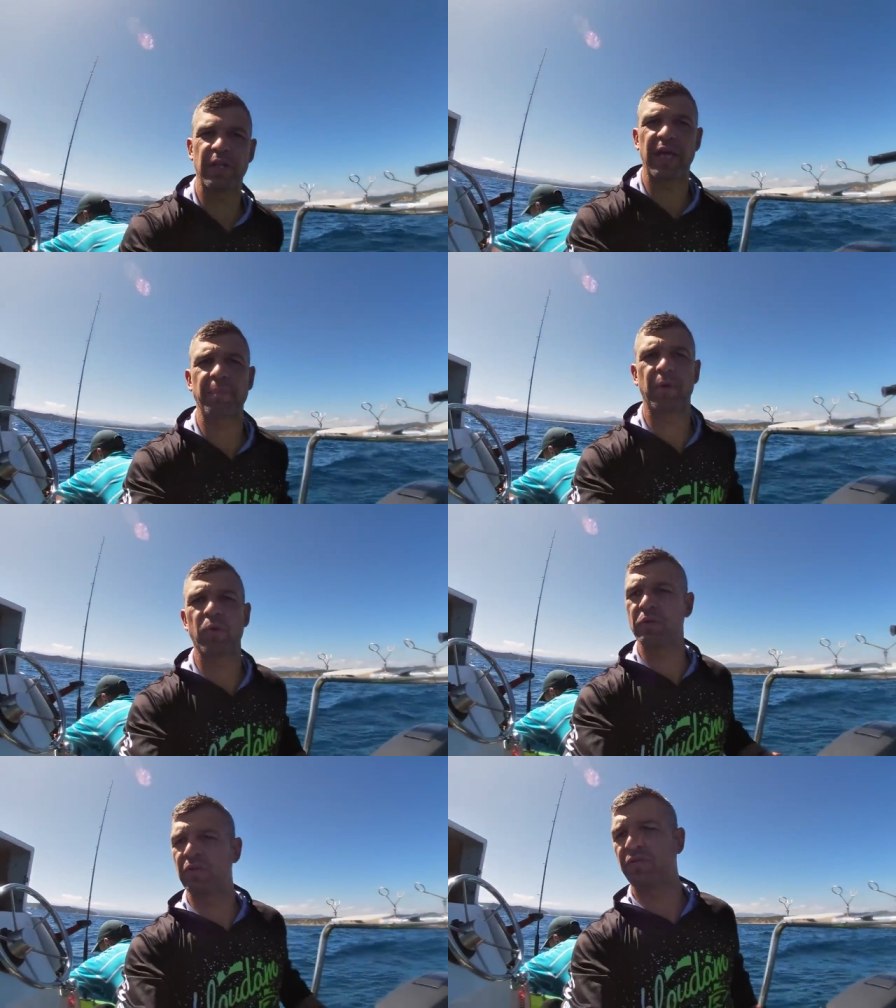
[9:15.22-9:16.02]
than that
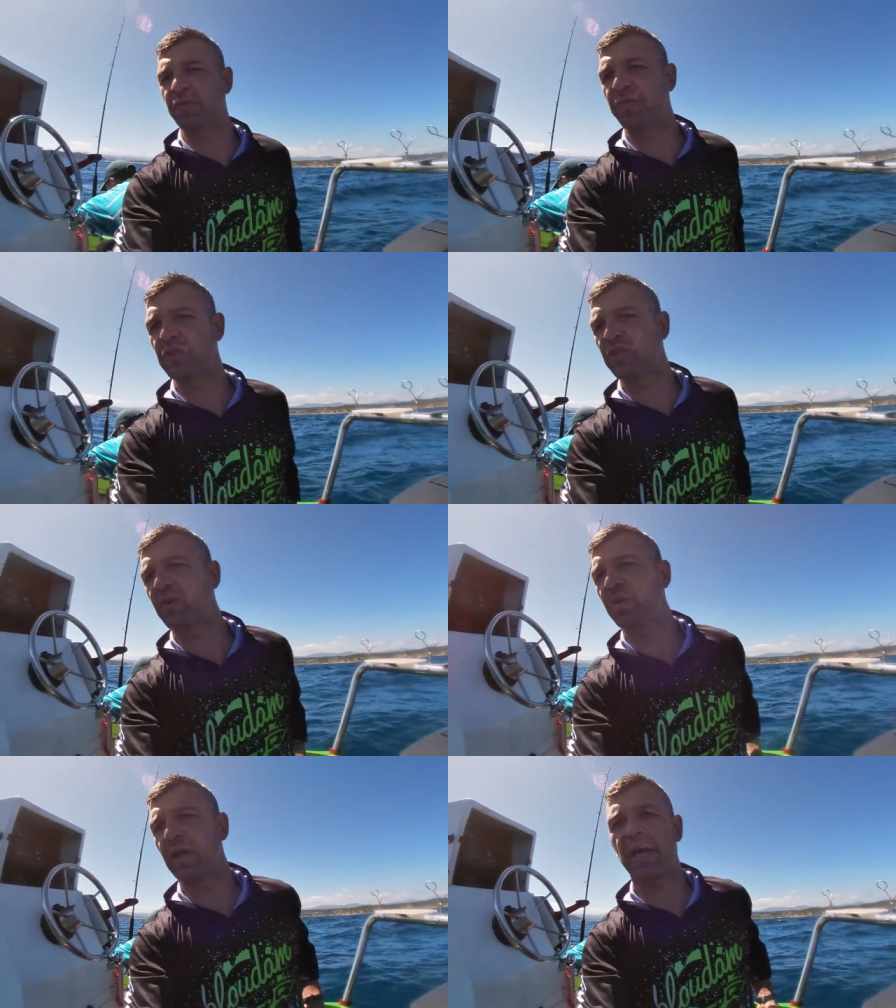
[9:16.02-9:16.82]
because if a fish
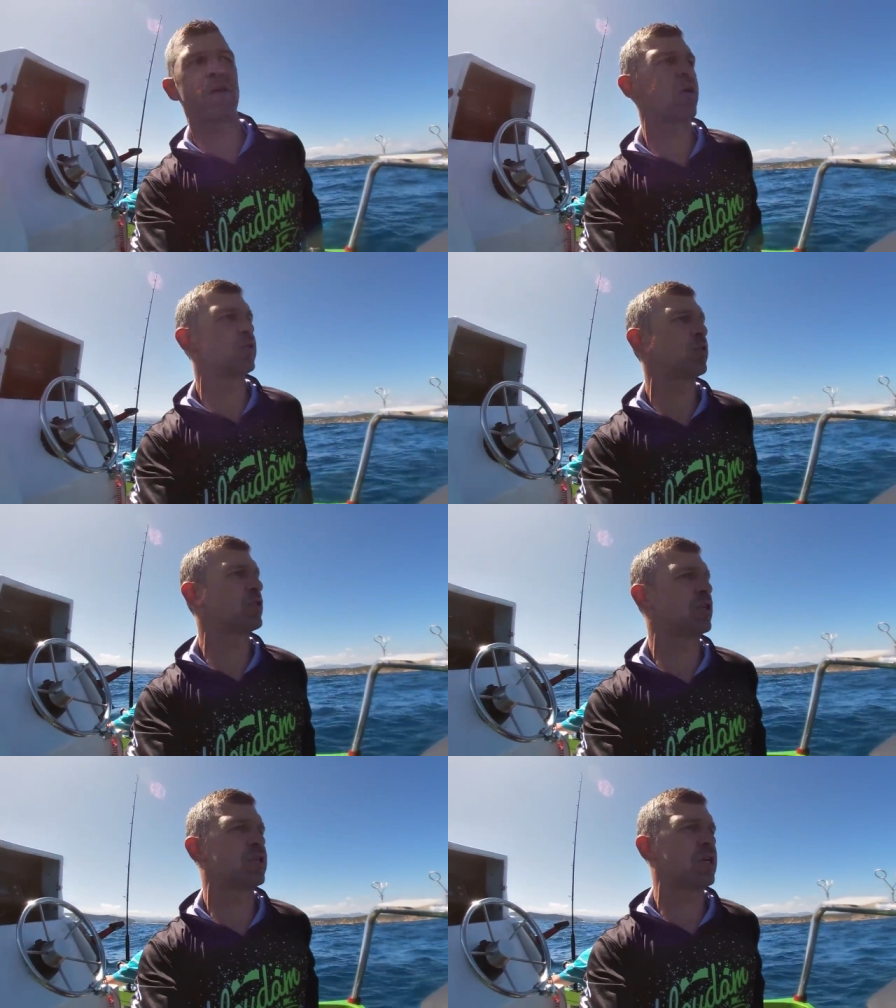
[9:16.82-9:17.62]
can't hang onto a
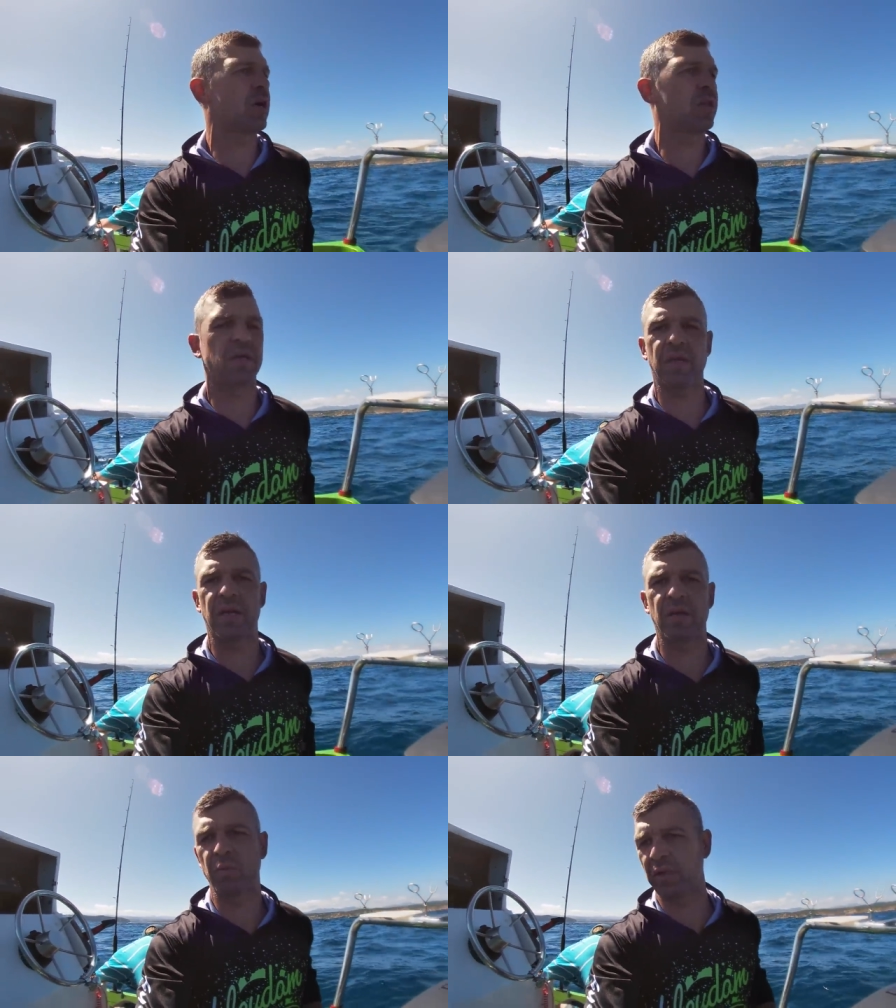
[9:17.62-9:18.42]
6.0, then
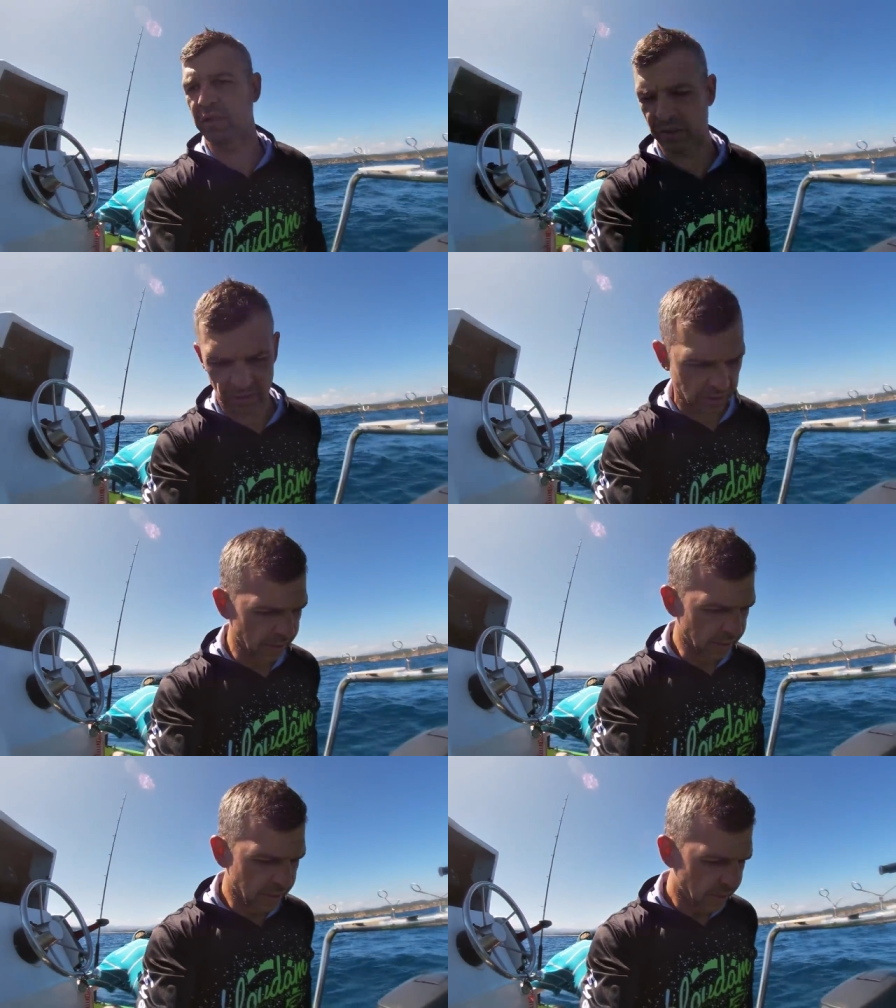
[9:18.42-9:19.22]
I don't want it.
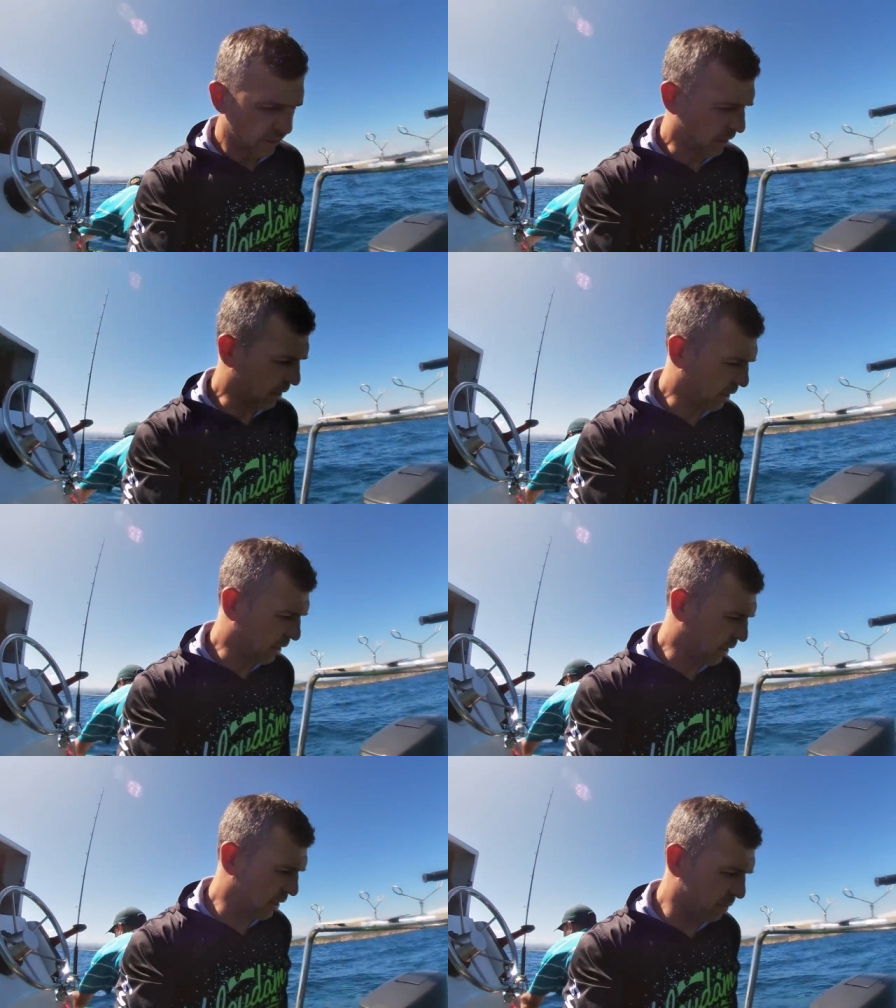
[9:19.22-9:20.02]

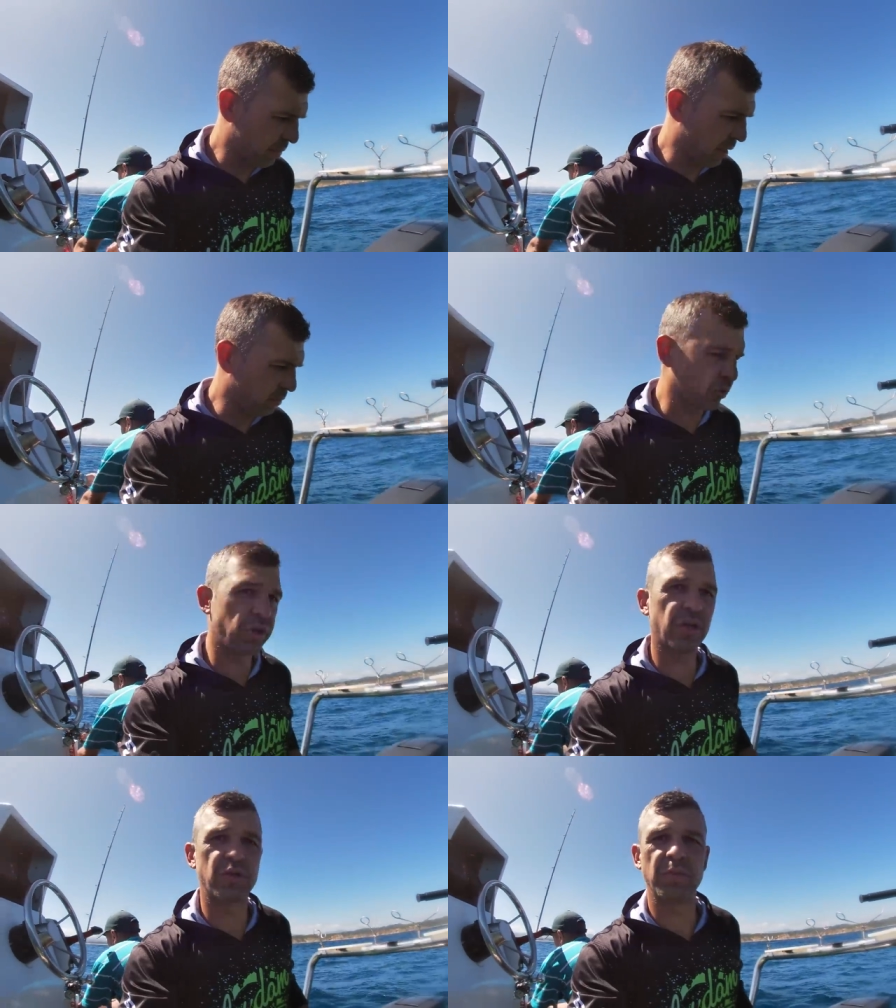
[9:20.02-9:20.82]
Um, I'm not
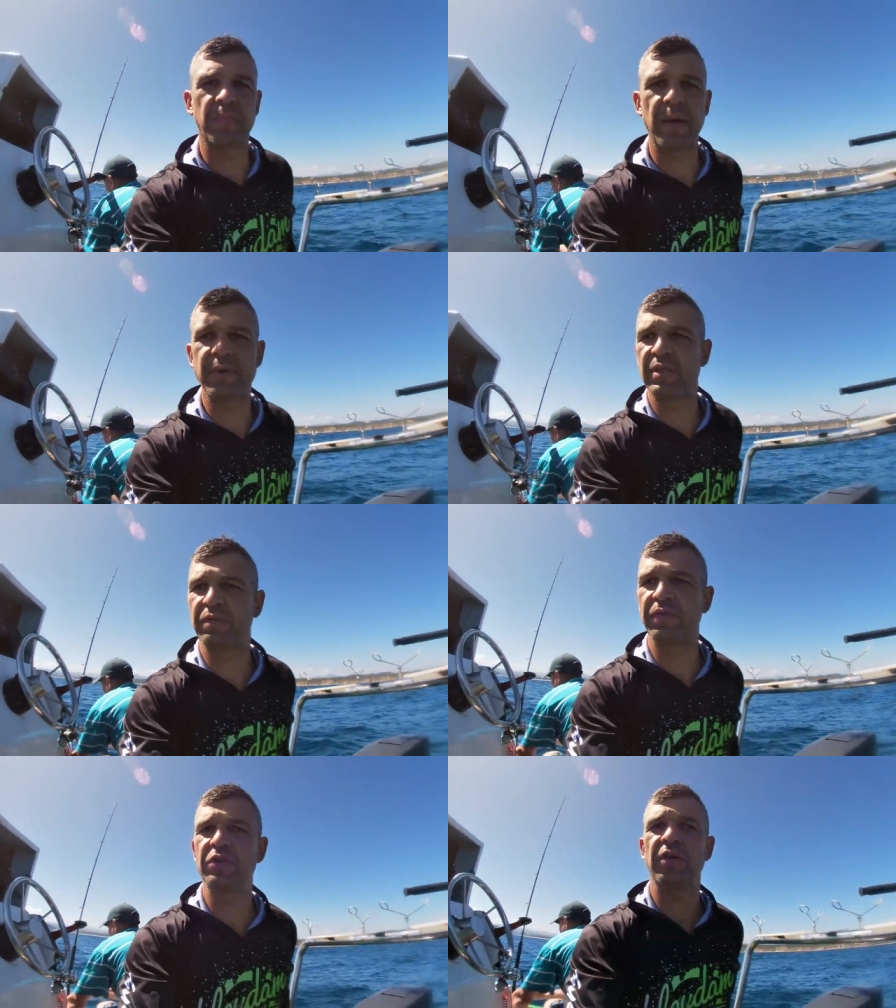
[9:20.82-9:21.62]
here to
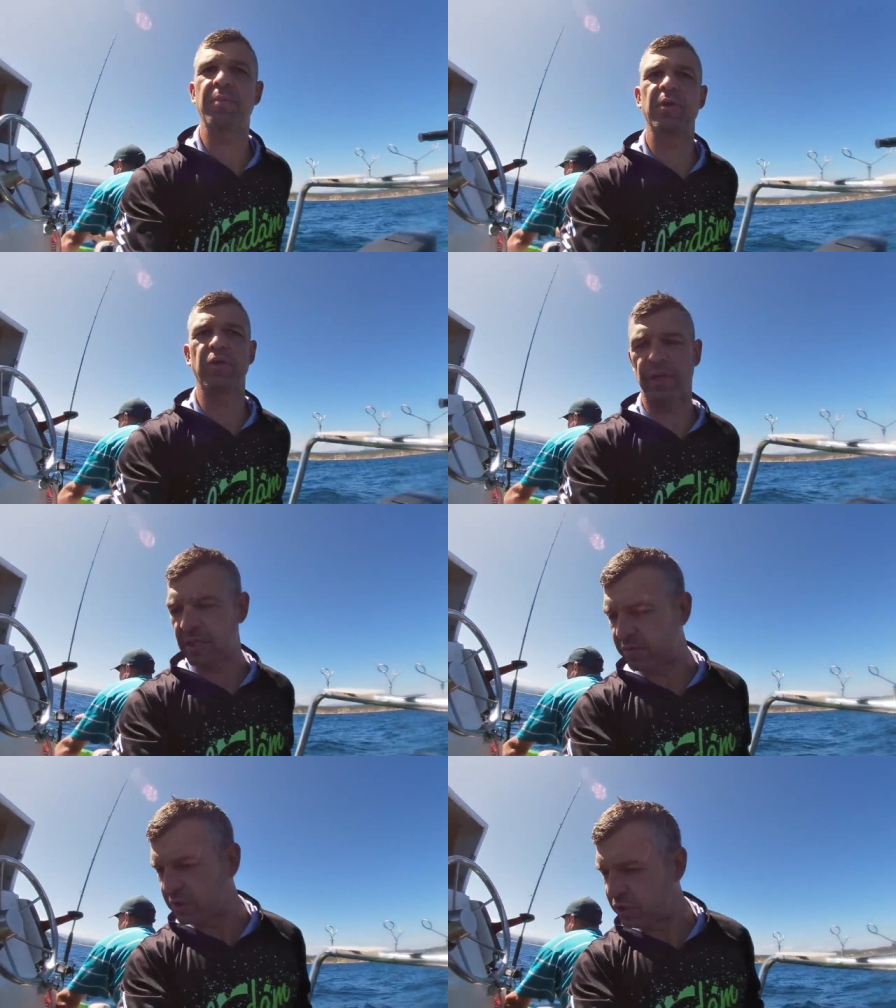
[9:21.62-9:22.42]
babysit fish, I'm here to
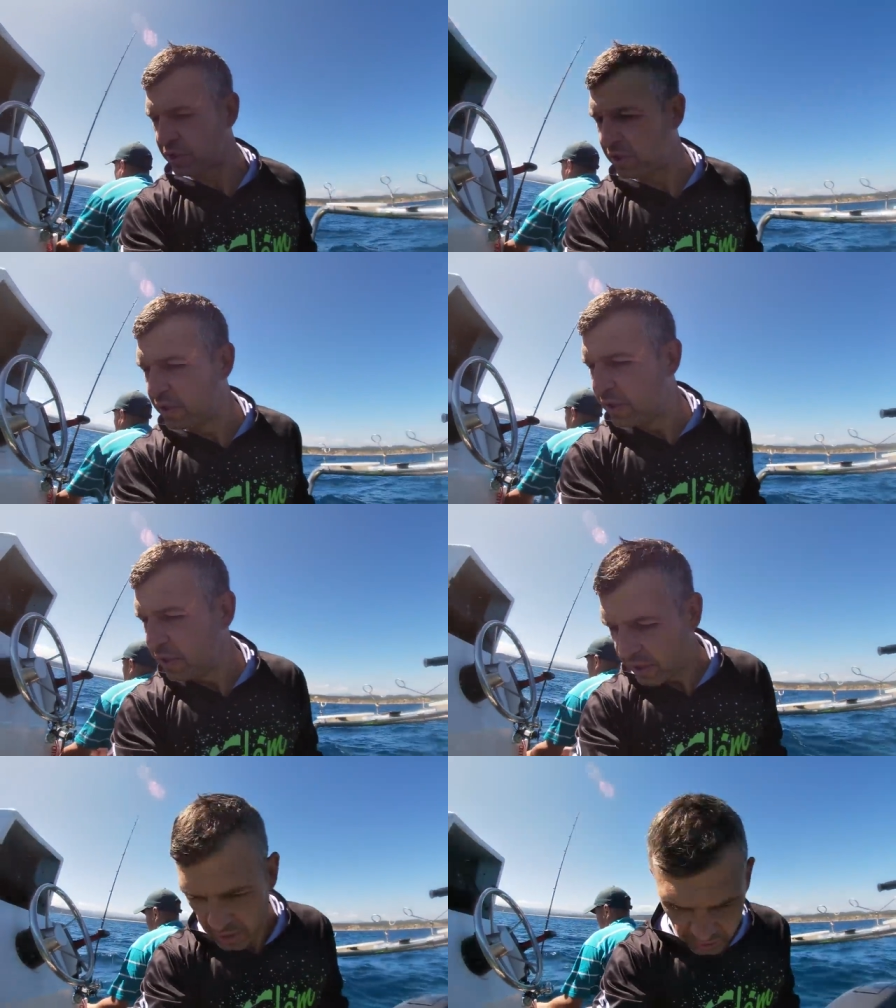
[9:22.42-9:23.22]
catch fish.
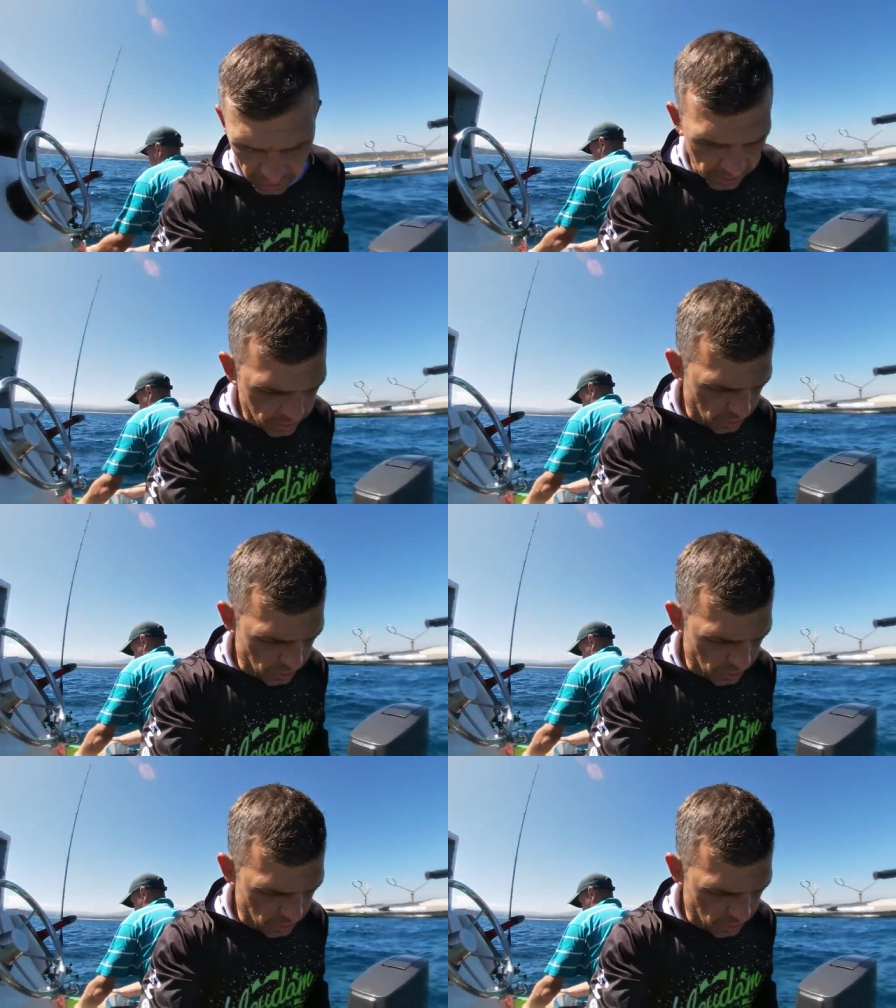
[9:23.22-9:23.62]
Okay,